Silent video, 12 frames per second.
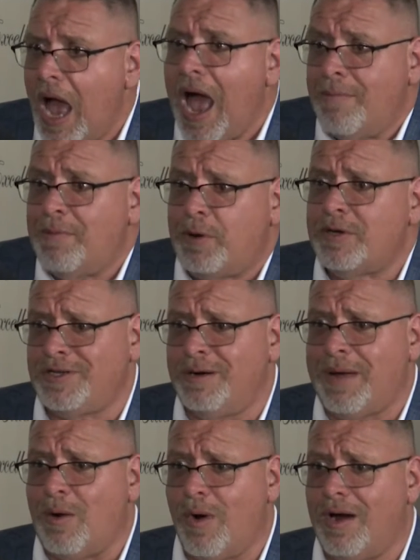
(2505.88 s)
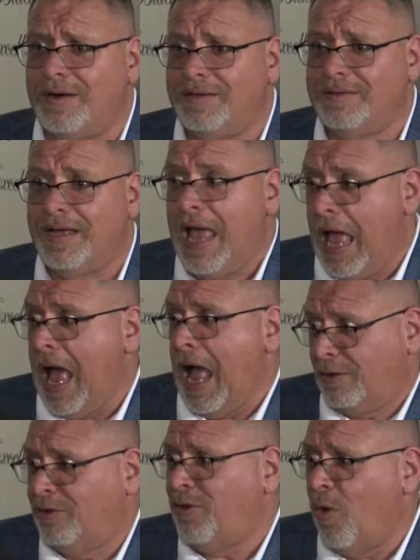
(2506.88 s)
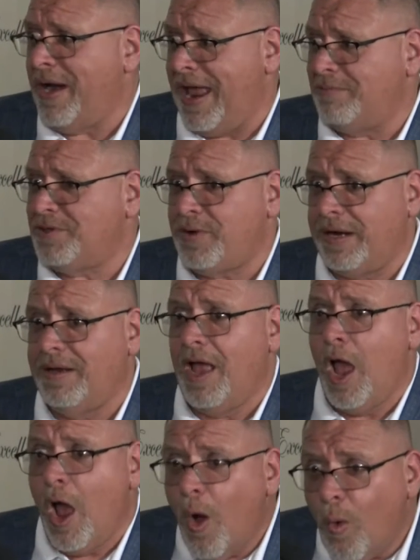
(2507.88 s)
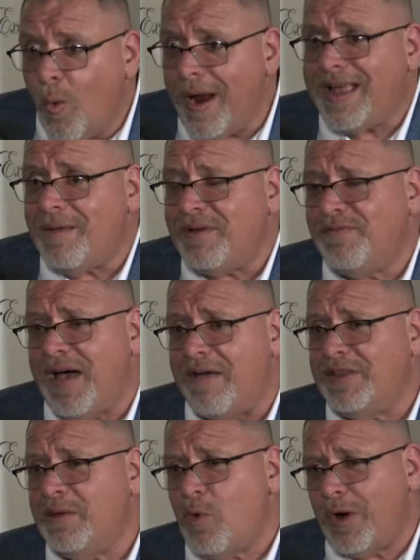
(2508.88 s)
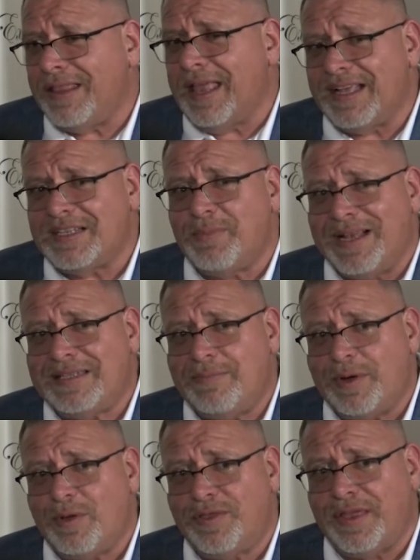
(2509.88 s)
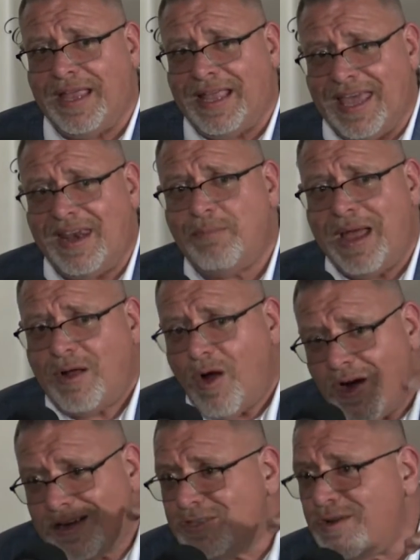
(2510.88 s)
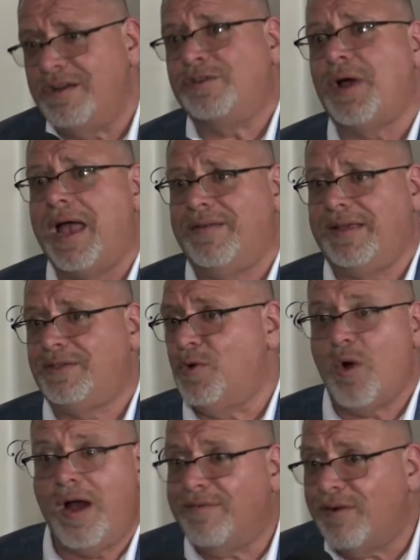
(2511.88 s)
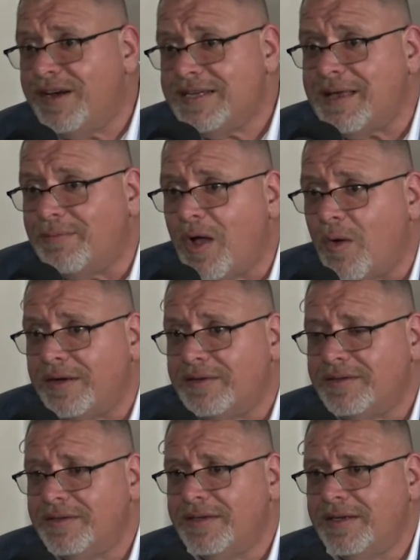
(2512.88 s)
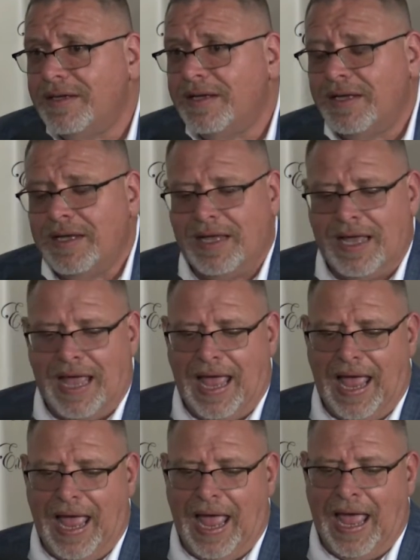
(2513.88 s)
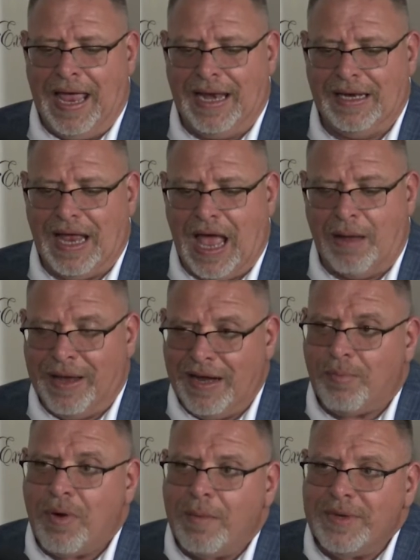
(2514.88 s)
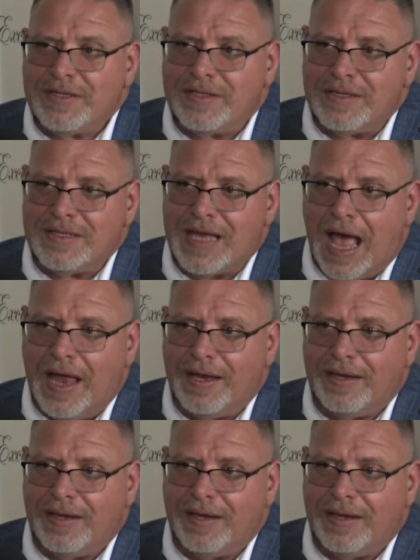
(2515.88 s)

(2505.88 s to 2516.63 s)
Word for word: I'm a person of my word. Torn hamstring. Wake up at five in the morning, like it's my typical thing, get in my car and start driving to wherever it is I'm going. And I made a promise to this guy